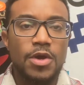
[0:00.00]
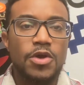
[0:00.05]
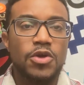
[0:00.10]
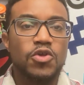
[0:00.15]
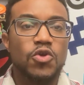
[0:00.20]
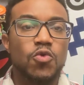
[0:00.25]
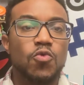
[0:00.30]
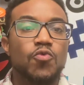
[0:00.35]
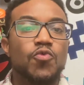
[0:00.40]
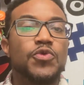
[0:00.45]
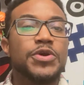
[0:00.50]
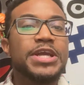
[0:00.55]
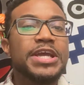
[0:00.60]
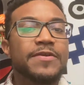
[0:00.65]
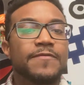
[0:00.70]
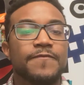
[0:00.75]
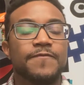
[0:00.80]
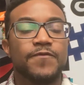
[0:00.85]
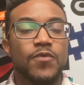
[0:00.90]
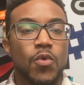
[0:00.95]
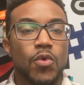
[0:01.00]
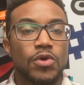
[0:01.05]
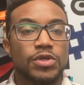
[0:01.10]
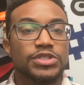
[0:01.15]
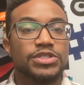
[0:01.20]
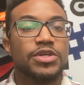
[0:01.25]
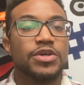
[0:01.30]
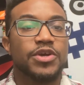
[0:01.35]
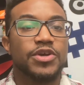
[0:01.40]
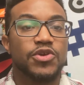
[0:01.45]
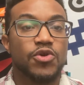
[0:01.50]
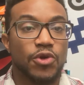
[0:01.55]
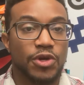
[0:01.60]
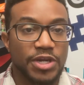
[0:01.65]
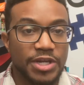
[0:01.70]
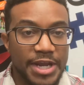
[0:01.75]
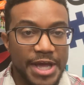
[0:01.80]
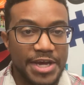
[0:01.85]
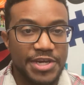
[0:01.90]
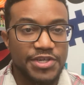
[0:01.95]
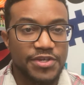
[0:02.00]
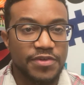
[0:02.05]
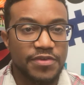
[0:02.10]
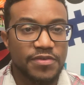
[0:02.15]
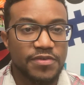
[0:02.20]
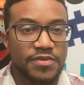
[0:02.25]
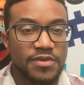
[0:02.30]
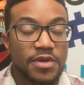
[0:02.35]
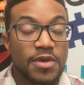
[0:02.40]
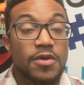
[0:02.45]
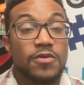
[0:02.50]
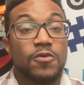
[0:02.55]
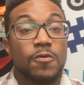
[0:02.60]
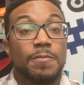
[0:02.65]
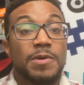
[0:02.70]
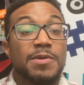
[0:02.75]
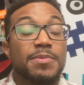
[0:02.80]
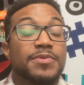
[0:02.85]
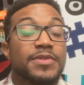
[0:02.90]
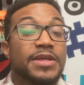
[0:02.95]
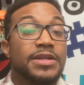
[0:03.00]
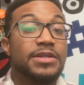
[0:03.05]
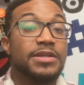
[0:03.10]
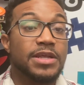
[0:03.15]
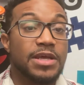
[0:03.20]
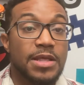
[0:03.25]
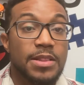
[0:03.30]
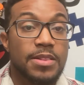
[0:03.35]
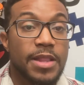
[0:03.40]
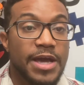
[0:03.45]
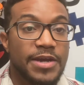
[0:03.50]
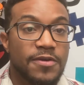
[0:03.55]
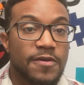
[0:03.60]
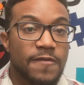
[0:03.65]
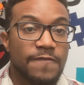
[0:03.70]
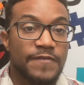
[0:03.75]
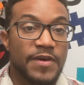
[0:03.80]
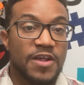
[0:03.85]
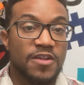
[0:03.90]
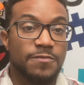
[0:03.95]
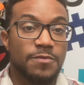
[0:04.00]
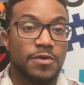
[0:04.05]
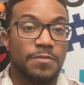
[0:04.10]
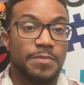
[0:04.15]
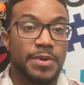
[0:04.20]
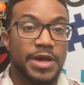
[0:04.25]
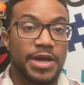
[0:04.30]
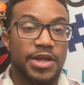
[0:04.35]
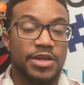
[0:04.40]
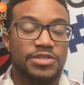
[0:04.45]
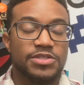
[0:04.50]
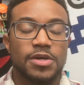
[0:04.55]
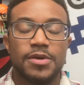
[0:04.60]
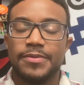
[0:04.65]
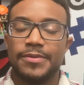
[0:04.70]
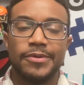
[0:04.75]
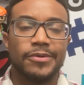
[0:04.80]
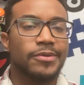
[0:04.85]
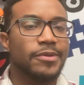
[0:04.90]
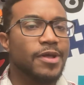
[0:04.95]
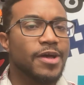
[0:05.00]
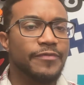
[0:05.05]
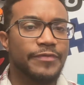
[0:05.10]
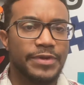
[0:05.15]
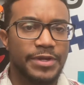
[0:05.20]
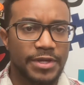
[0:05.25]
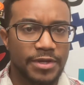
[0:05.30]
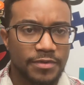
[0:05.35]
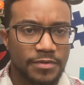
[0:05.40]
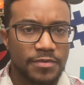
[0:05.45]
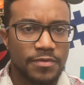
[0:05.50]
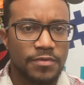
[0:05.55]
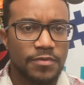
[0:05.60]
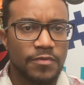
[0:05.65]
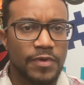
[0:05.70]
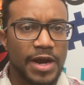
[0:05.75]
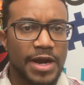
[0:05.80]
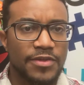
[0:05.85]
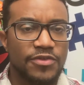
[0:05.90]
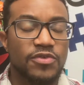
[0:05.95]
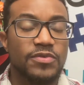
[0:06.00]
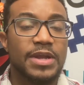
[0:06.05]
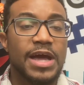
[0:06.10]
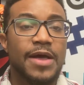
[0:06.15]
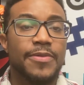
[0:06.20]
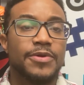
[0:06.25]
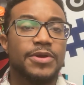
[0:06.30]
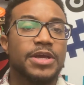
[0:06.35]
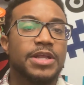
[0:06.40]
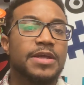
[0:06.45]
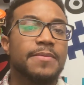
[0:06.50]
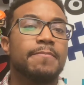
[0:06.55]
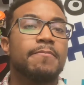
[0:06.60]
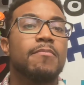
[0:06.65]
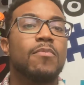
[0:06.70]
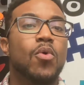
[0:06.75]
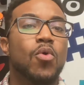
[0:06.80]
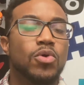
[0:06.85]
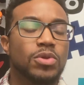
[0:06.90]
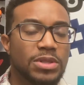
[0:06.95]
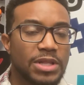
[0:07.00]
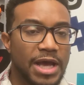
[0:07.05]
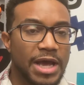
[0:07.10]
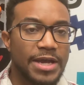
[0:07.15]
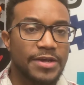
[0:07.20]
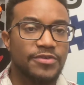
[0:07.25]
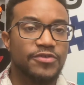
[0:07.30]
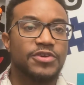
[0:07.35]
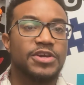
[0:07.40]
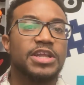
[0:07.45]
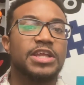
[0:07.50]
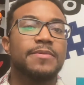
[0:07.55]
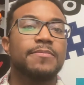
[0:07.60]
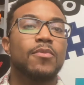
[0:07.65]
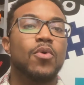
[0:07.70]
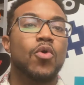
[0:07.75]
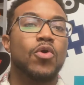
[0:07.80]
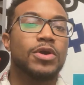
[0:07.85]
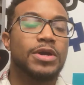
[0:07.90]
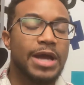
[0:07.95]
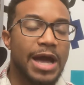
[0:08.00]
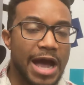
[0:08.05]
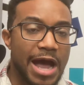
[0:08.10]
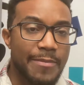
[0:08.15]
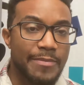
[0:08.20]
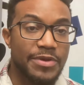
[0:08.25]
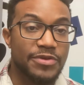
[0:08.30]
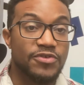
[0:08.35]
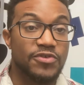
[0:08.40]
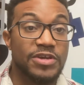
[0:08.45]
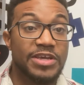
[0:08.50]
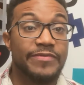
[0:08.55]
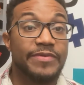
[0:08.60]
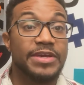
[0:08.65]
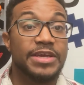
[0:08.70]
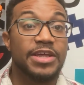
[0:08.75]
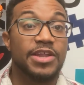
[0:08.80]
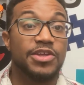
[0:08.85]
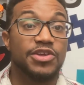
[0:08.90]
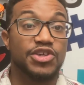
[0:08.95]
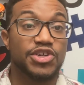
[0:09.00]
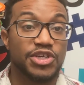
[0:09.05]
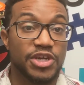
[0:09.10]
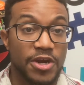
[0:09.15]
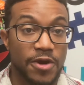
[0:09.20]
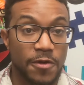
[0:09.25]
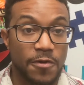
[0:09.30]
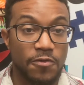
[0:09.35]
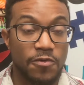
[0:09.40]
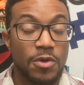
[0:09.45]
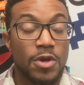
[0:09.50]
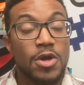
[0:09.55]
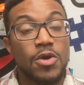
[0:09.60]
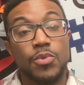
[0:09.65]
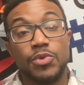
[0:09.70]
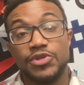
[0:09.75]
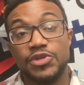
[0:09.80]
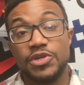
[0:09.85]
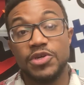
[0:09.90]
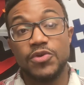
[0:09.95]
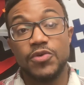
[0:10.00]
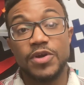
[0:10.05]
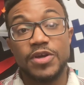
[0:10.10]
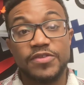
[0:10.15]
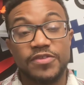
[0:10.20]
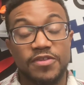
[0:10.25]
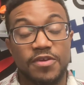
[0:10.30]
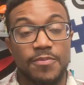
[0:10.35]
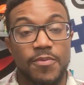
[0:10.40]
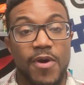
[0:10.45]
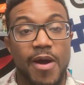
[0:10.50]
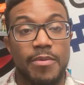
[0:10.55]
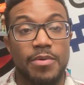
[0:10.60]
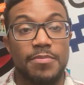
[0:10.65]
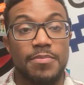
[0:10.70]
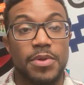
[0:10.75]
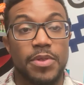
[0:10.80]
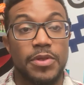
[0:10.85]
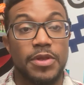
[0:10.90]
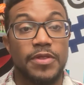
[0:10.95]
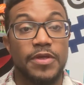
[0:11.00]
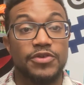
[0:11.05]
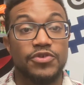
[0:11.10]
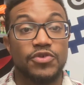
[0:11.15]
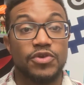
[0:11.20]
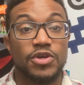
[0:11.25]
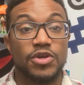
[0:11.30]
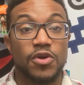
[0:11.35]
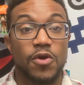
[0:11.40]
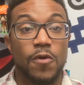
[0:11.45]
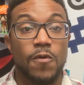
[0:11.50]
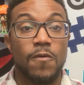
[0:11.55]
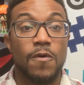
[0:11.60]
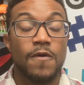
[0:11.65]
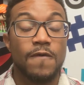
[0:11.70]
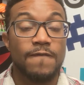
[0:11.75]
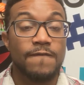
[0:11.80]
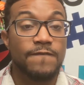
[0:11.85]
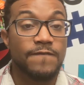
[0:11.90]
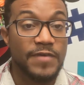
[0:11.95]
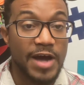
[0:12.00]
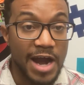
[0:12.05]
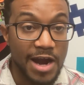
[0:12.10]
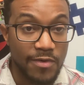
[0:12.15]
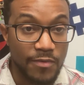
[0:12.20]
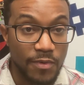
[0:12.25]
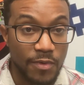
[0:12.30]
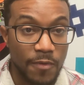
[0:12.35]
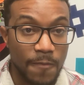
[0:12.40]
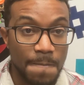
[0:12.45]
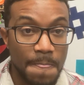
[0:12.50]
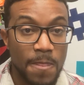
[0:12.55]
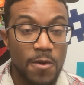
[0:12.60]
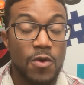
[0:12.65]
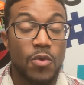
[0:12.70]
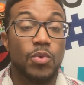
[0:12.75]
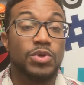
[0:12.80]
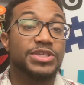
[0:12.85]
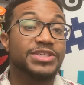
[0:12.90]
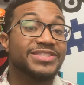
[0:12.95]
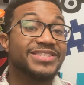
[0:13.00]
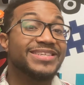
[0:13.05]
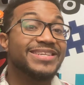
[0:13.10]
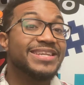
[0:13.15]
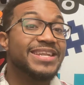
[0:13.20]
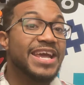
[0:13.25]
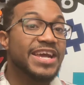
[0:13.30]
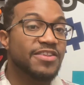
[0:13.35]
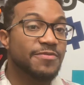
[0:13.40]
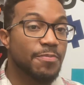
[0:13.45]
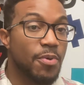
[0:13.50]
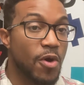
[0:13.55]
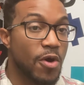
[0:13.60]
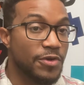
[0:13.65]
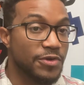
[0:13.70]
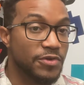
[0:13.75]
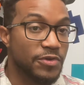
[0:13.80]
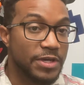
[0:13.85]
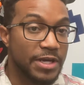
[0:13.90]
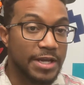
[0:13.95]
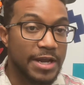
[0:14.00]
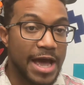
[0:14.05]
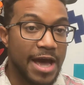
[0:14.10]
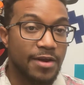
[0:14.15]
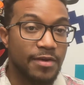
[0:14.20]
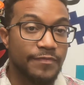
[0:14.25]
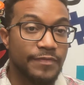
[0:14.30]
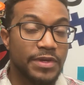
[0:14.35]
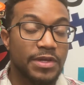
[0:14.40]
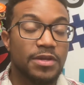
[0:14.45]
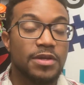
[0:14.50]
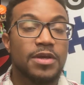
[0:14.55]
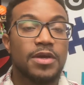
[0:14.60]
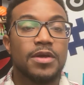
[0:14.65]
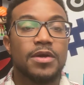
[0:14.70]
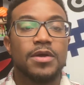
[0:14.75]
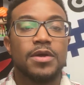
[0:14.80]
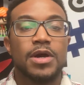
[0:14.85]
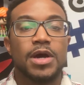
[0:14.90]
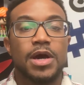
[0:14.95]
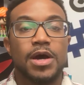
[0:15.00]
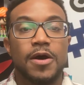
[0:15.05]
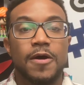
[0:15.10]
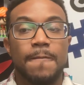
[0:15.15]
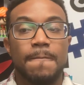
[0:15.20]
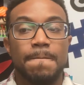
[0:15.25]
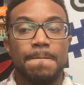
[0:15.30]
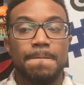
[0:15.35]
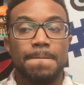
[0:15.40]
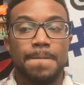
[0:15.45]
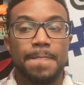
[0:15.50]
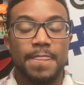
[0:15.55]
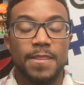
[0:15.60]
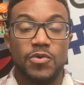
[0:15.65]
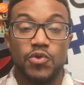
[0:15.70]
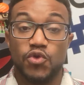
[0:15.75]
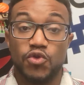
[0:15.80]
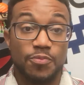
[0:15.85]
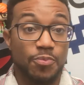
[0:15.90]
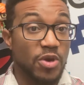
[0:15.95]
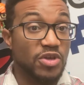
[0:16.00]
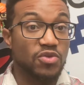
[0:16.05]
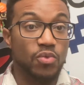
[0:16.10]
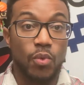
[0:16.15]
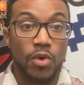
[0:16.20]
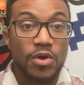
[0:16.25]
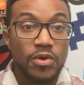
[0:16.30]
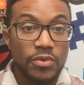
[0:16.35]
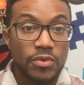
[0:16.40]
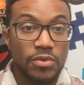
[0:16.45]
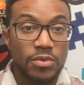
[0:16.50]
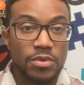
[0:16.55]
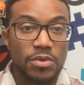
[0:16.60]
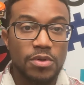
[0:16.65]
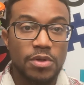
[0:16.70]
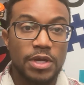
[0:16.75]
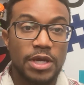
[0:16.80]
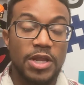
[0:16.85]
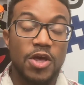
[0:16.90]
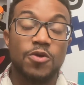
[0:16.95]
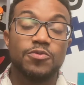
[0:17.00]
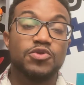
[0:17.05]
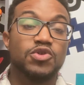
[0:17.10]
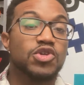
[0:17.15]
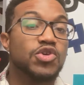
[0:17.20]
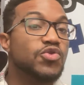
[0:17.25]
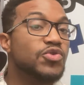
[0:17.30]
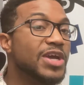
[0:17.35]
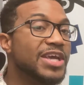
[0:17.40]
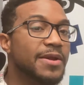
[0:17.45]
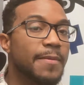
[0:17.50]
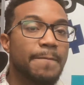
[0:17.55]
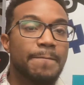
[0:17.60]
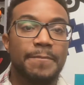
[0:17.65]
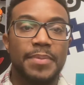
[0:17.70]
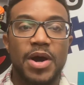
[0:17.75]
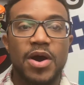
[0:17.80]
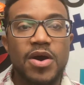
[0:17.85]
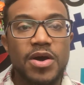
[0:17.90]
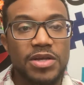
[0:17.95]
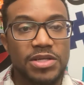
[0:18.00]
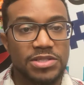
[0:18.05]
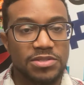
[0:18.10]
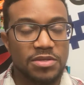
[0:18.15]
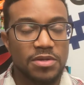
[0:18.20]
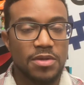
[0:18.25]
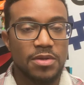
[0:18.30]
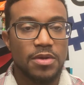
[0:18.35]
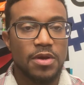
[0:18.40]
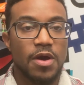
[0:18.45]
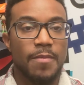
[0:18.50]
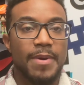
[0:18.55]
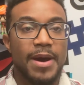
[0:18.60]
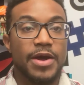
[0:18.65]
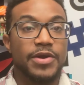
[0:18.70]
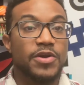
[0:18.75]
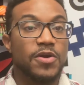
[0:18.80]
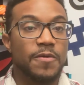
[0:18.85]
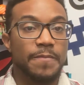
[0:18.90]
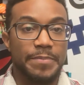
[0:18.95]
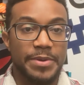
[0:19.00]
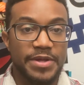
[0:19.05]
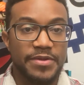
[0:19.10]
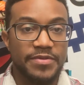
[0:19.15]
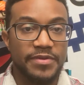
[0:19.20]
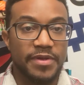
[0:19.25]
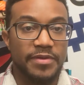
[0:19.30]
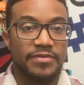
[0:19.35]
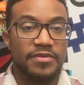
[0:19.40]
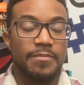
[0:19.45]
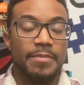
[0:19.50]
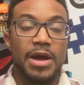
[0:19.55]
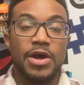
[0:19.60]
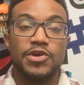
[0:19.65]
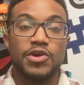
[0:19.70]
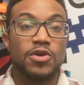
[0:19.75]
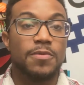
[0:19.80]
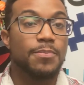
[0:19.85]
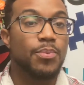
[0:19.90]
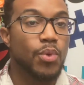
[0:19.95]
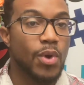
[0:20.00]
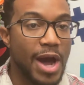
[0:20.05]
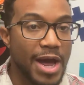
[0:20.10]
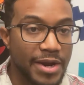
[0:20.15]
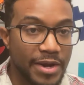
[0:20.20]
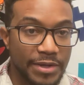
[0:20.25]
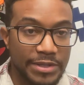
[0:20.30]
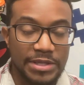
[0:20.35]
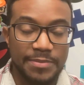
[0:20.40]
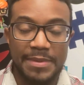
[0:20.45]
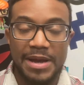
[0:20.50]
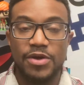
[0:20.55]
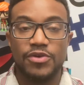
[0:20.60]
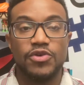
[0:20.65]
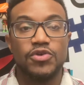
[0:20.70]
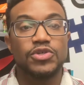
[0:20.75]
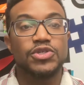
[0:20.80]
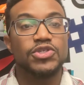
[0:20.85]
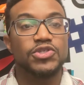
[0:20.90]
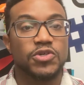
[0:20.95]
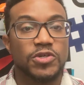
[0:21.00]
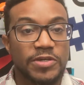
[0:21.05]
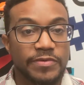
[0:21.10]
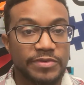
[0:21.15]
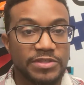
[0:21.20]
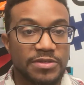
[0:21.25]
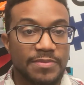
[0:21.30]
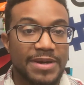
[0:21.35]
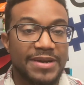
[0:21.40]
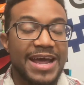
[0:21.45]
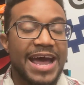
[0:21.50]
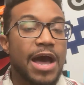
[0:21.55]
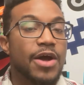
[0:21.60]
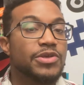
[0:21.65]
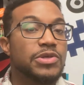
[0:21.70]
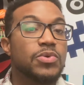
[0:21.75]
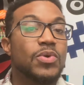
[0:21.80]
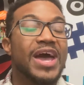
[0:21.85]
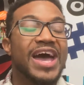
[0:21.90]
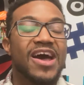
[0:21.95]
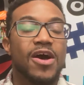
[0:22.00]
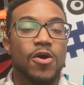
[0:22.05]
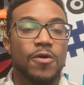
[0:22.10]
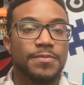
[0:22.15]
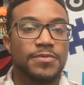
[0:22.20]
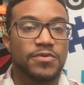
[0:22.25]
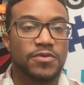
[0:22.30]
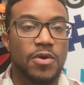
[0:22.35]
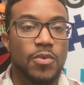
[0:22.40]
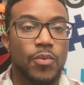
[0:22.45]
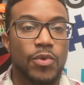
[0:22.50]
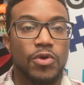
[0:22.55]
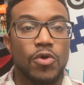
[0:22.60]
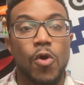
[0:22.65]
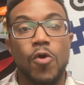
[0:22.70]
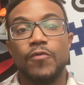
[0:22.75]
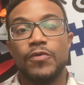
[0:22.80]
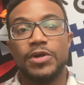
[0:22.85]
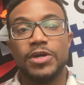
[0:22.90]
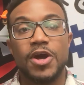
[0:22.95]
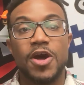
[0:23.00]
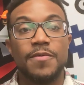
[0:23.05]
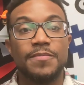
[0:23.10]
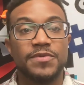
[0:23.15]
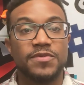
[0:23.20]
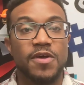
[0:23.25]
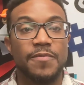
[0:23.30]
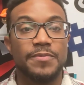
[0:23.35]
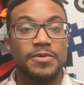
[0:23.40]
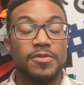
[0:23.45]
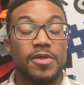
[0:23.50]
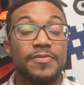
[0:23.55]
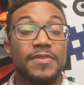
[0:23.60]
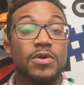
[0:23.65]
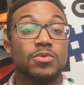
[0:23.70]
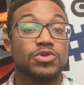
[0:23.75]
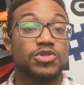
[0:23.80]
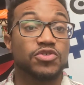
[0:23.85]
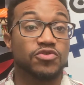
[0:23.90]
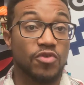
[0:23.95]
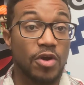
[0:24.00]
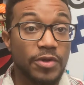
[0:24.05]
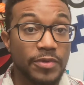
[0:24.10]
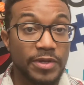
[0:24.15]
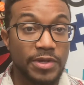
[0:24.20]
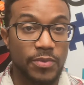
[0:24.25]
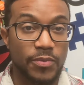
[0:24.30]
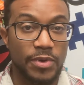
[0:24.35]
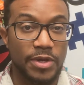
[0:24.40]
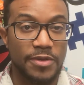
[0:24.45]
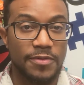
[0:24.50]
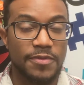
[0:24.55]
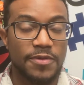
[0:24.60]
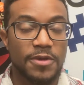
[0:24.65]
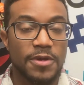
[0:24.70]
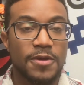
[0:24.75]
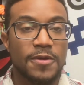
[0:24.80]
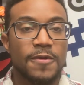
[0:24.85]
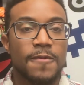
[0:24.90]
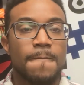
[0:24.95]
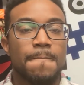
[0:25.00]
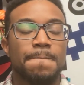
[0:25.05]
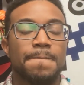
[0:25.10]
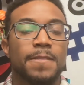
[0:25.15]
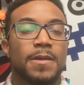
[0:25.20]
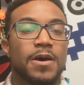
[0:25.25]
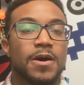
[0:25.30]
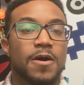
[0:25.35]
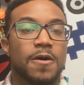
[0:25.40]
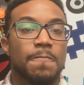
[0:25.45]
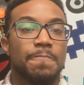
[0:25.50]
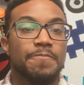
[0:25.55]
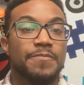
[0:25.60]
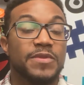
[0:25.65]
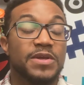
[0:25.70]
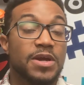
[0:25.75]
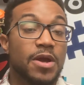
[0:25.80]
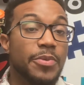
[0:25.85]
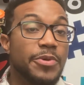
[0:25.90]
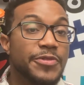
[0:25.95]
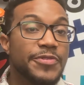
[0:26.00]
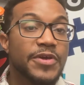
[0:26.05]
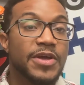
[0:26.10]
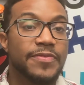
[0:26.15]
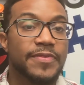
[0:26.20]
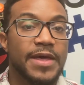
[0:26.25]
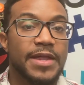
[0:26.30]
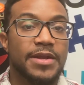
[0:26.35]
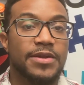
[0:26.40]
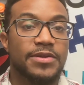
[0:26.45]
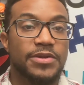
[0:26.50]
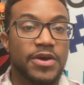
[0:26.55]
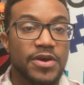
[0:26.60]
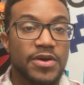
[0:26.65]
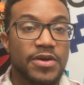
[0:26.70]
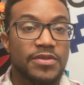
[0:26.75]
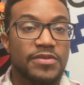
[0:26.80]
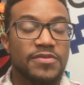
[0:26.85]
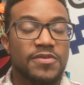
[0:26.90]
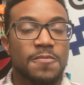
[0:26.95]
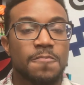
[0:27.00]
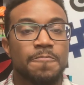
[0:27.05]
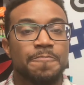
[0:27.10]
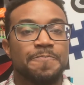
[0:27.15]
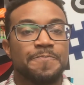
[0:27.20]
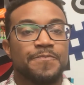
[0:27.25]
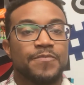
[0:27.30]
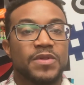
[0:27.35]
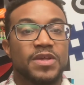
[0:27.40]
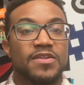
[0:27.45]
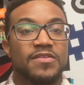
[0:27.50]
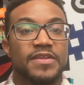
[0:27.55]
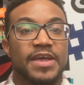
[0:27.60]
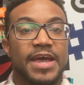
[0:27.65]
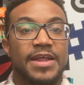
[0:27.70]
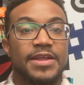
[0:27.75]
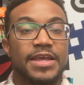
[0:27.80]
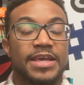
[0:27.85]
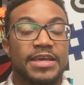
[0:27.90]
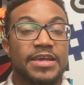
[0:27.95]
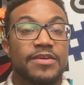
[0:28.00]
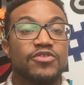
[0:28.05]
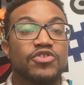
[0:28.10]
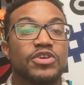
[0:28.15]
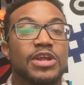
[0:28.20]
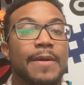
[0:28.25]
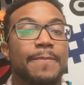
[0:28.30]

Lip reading: you reinforce your connections. So people that did like your Facebook page, they're loving it, right? So now they're getting more likes, you're getting more comments, you're even getting shares, which increases the probability that you can go viral, which is the next part you get out of it. You spread the word. It helps you create a buzz about your business, about your product, about your service, about how you helped someone overcome something that they were struggling with. The other thing that it does is that it gives you an